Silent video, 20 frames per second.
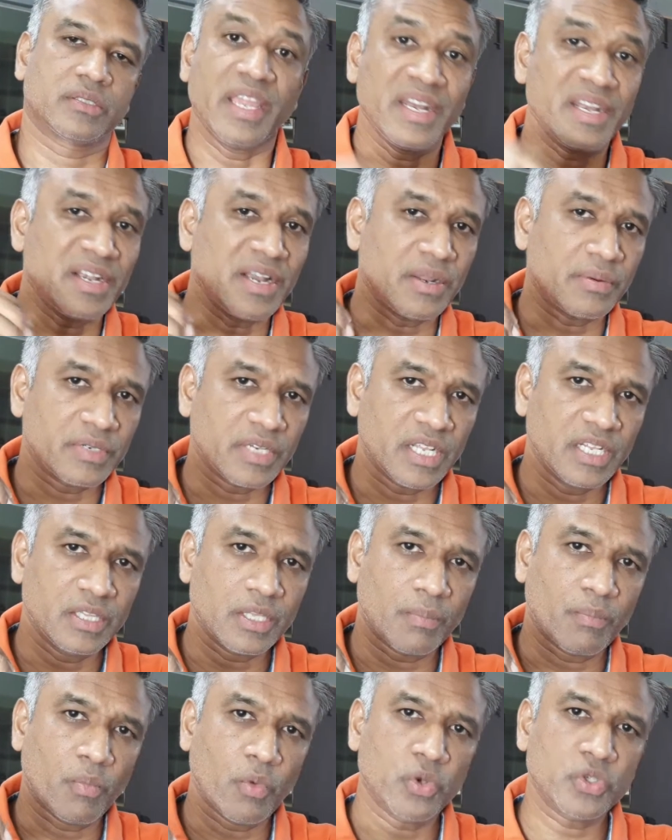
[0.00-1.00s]
in
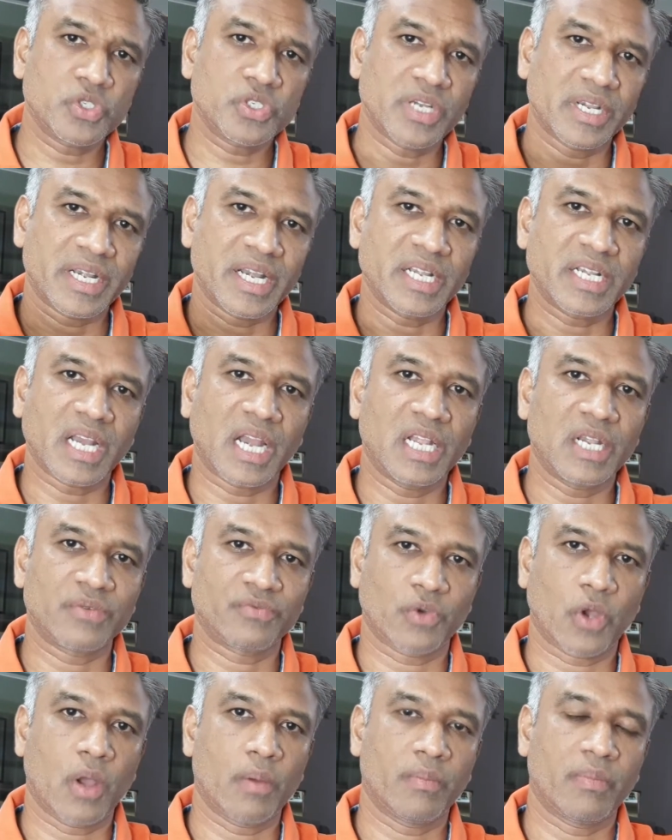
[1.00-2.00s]
the most detailed
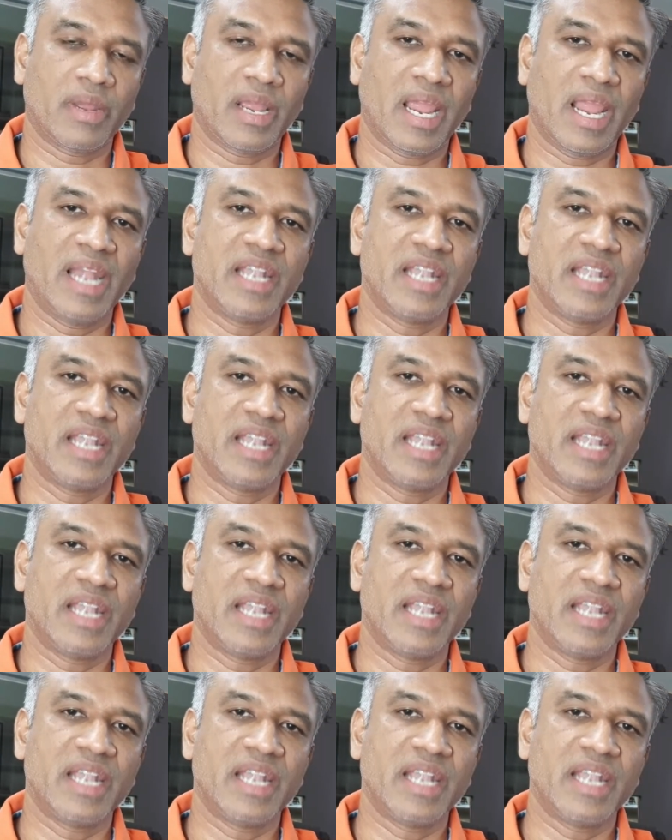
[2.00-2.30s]
form,